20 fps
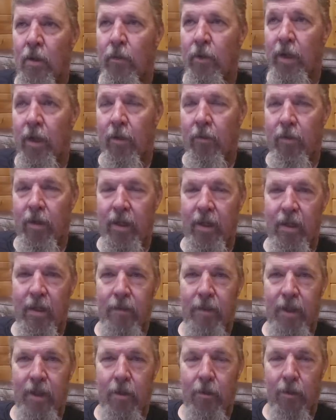We don't need
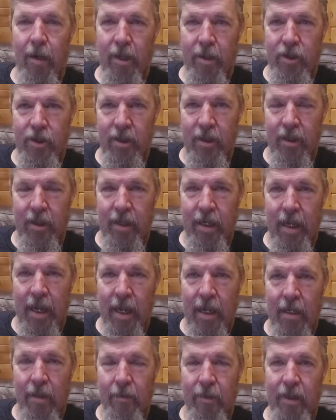to be crashing
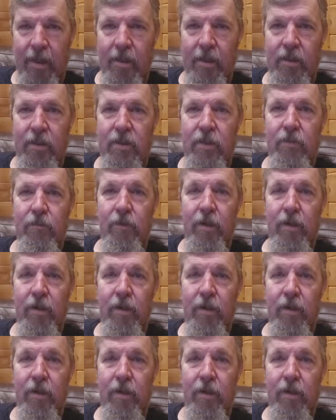economies.